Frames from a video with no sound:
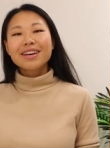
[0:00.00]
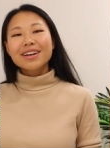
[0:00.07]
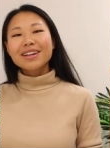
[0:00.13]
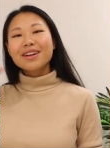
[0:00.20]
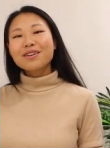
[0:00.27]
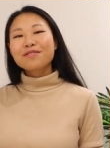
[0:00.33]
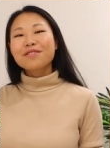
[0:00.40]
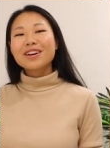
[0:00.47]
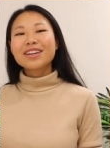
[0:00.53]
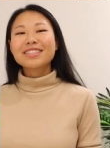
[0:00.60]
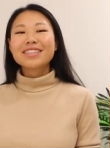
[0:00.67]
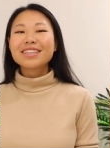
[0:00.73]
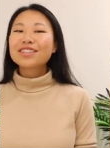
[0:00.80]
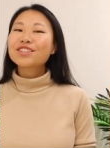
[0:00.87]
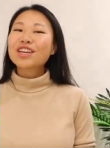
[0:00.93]
Hello
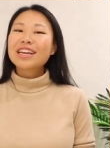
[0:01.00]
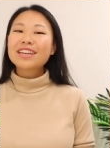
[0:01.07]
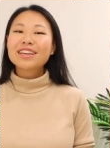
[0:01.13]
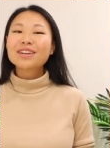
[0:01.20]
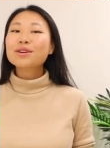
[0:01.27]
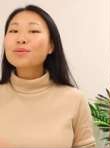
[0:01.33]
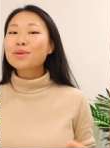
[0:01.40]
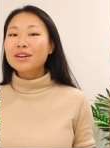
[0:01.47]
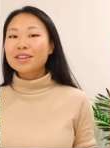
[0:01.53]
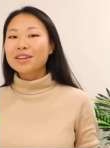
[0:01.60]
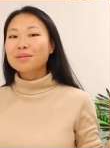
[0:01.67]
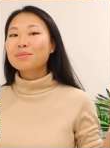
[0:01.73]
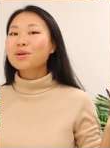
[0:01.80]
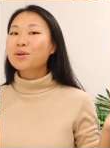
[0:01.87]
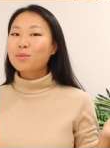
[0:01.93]
friends, it's Shan here,
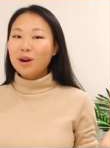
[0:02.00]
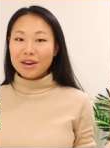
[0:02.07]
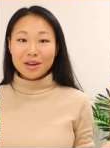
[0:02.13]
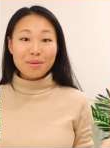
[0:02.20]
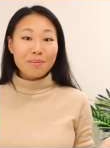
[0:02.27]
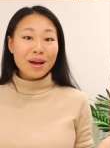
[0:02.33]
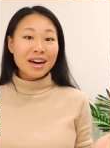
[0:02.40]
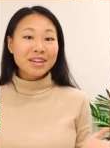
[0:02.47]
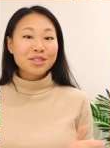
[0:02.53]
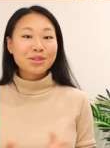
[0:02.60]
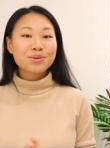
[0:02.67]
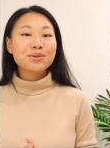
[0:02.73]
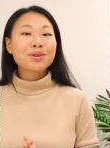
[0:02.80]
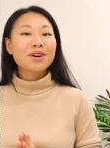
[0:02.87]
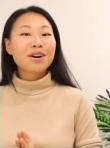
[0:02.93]
welcome or welcome back
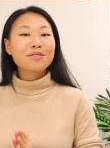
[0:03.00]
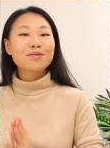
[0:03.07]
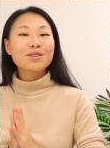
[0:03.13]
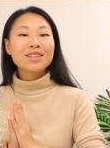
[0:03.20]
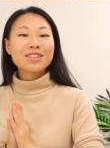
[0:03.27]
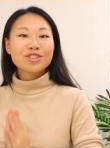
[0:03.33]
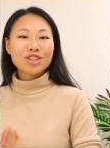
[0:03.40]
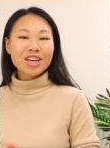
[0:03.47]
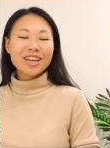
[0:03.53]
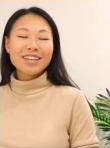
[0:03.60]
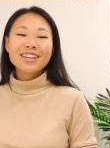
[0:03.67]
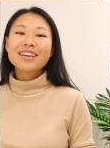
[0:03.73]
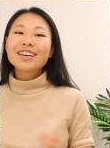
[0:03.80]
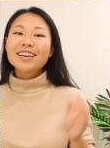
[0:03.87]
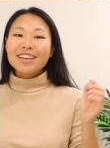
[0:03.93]
to Golf with Shan.